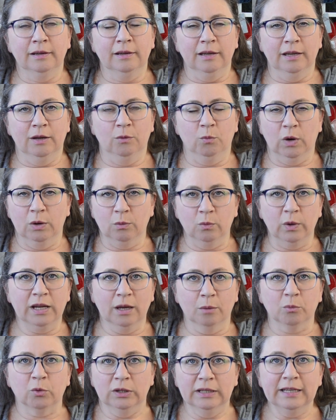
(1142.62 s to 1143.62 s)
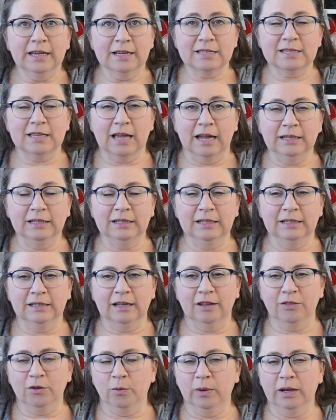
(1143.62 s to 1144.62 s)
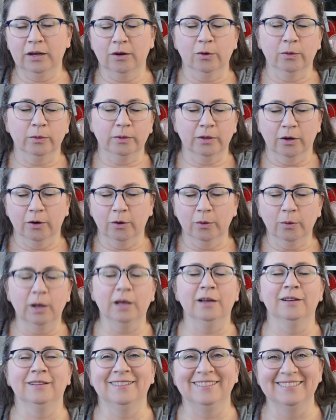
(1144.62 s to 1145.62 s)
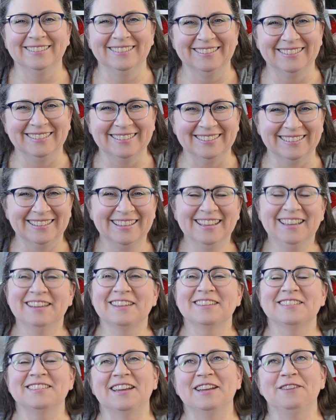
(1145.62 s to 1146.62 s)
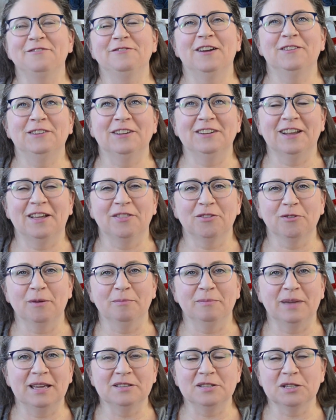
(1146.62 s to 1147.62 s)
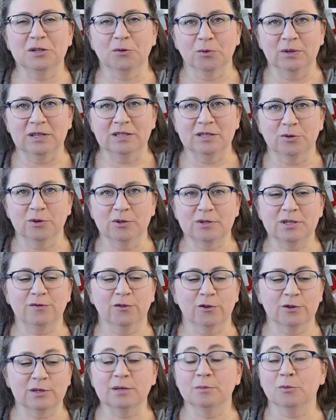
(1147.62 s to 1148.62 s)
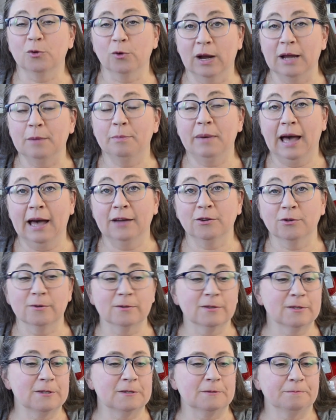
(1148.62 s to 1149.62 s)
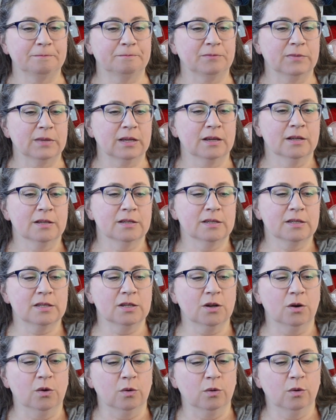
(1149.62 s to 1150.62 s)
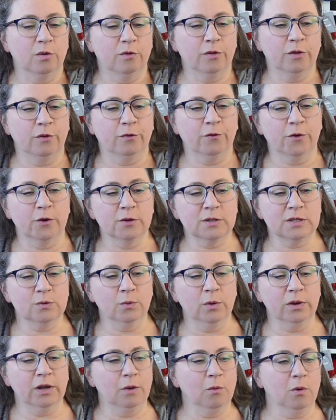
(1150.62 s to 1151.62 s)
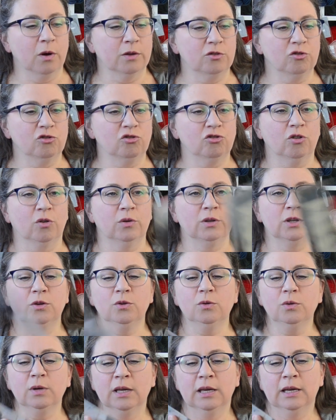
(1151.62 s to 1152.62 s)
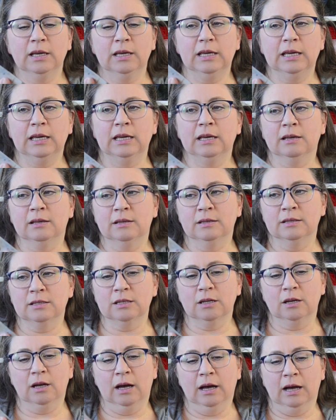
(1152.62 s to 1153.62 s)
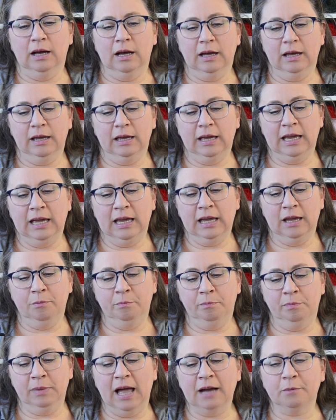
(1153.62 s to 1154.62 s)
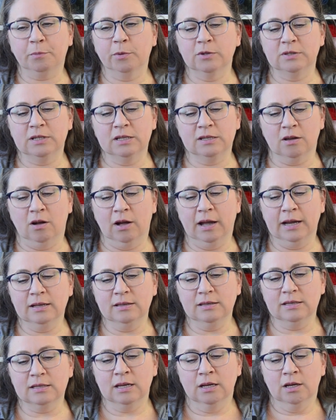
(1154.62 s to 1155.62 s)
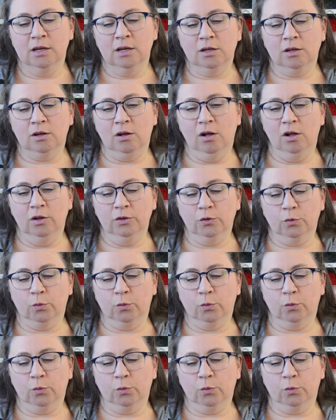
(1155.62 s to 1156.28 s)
in one way I'm really excited, and another way, oh no, because I have found another amazing resource for some great patterns. So the first one I want to show you is a Blackbird Designs called